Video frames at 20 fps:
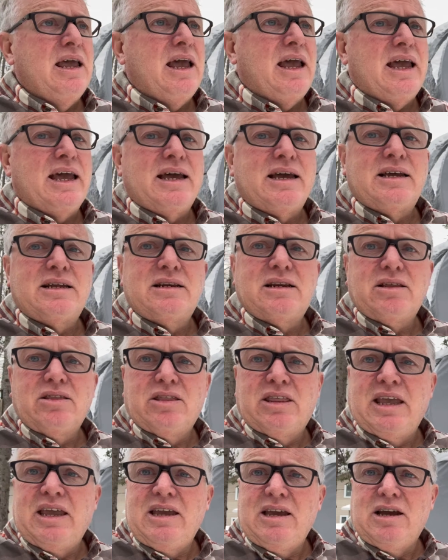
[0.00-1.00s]
and
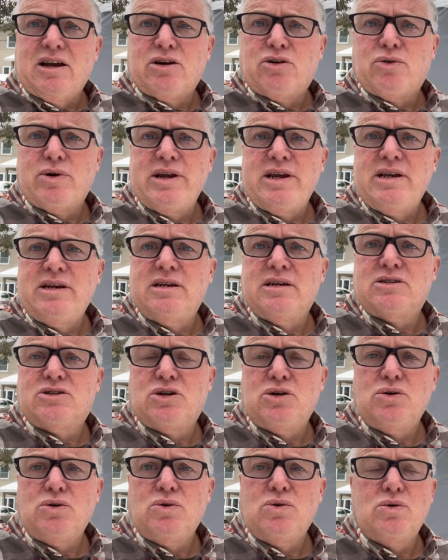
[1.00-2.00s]
they agreed
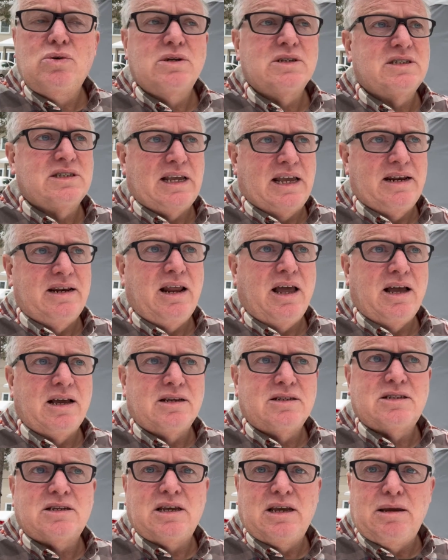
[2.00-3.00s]
to send
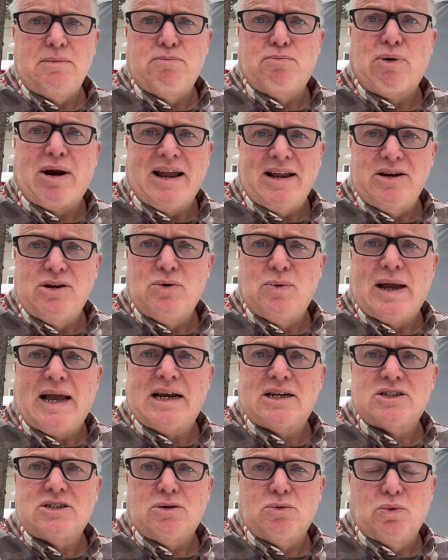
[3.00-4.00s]
us a brand new
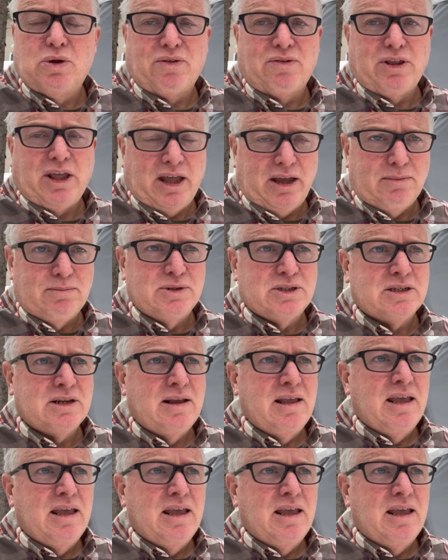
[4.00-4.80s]
axle with hubs,